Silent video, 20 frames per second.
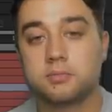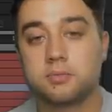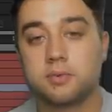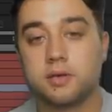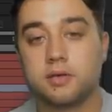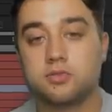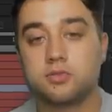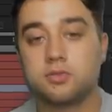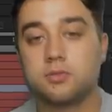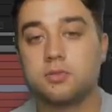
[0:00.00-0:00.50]
put
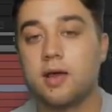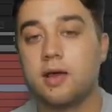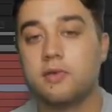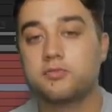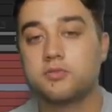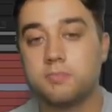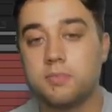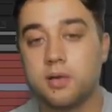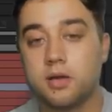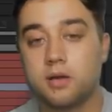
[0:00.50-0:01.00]
it to
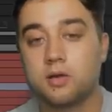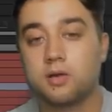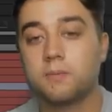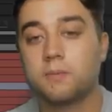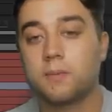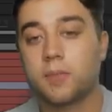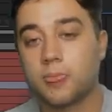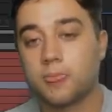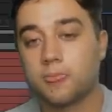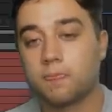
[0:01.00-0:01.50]
left middle,
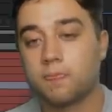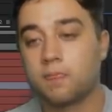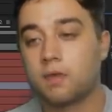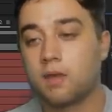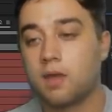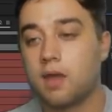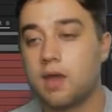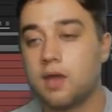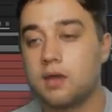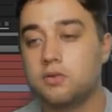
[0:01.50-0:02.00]

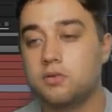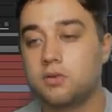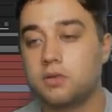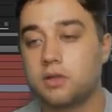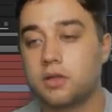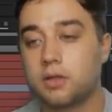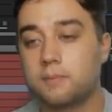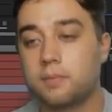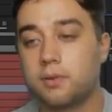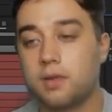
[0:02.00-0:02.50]
and you
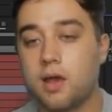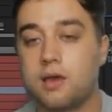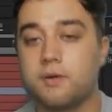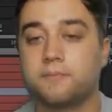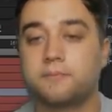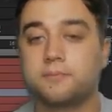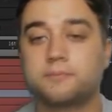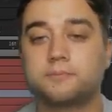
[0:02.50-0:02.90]
click play.